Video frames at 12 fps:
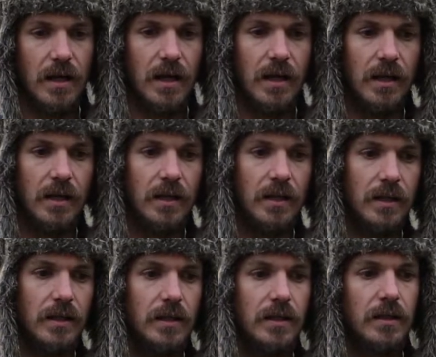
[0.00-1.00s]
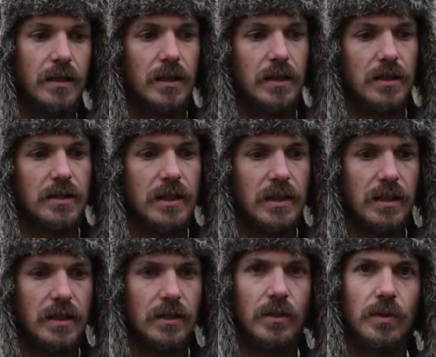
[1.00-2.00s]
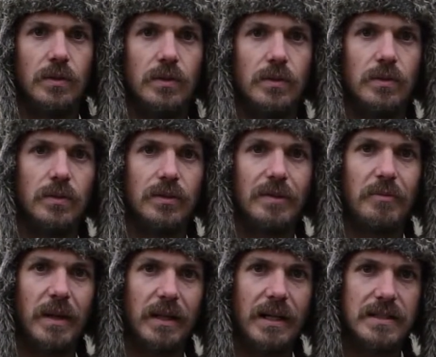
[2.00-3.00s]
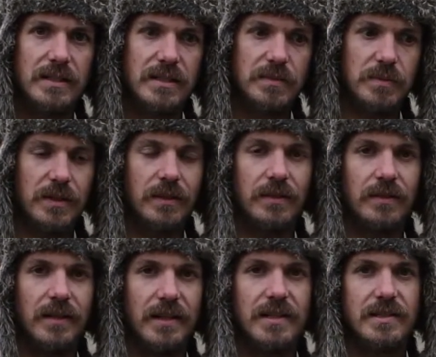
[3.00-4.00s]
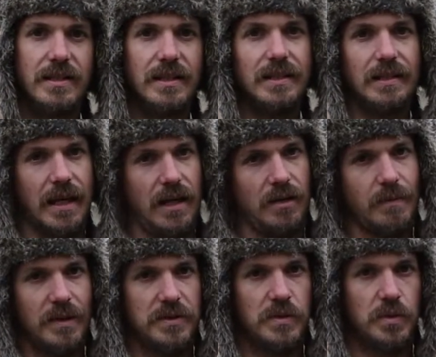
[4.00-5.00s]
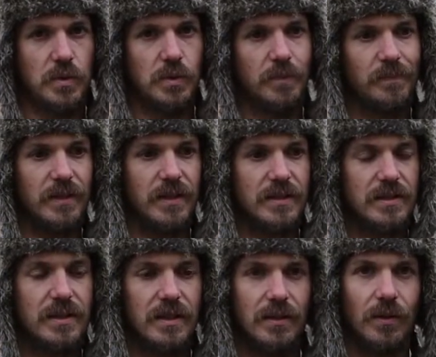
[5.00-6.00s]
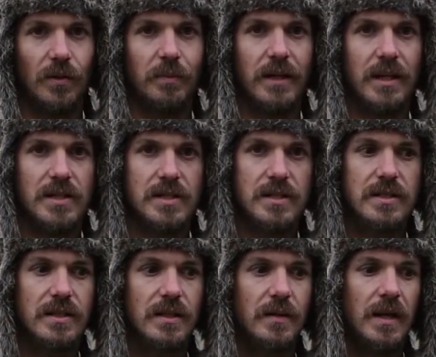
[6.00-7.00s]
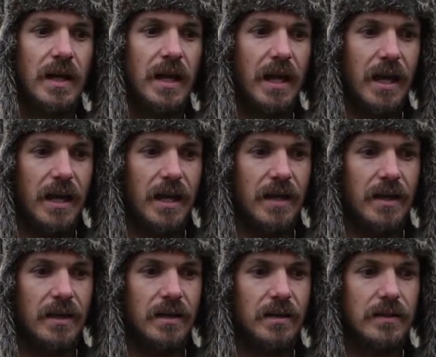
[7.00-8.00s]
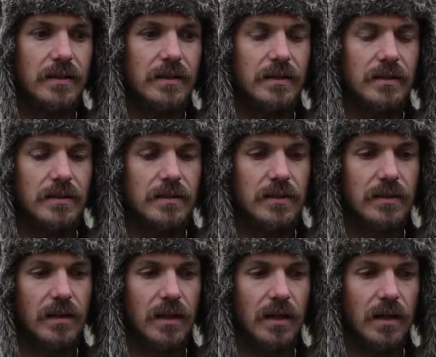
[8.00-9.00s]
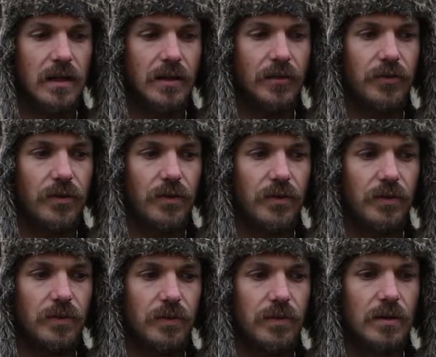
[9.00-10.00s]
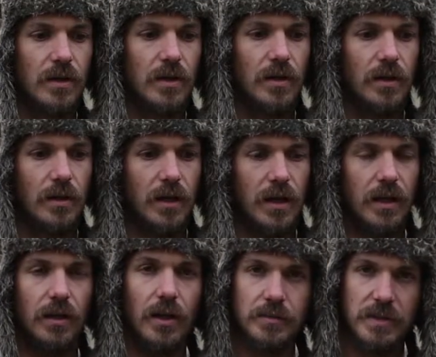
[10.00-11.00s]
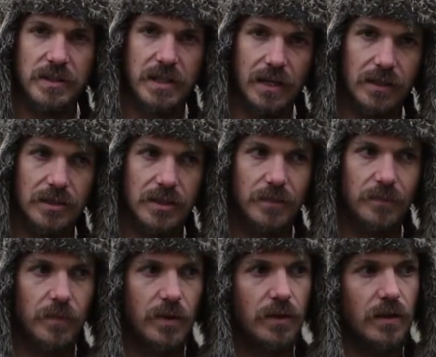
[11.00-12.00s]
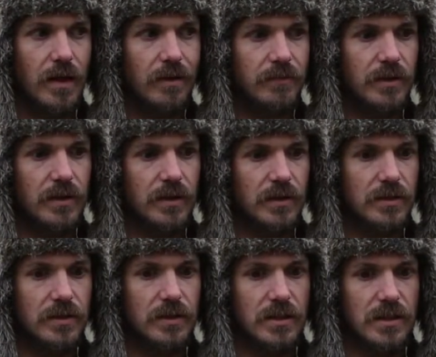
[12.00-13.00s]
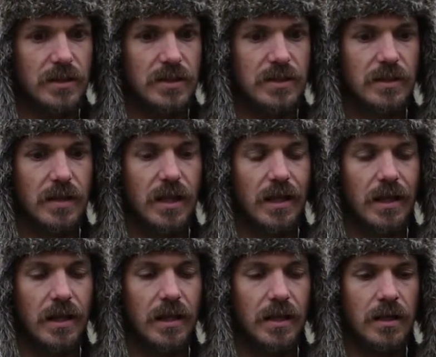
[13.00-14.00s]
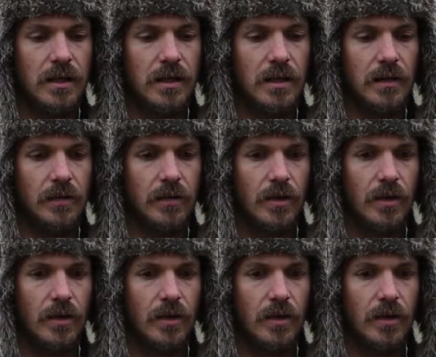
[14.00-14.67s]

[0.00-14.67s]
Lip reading: I didn't go to some of my classes because I just didn't care about school. It just didn't hold my interest. And so I lost my scholarship after 2 years, and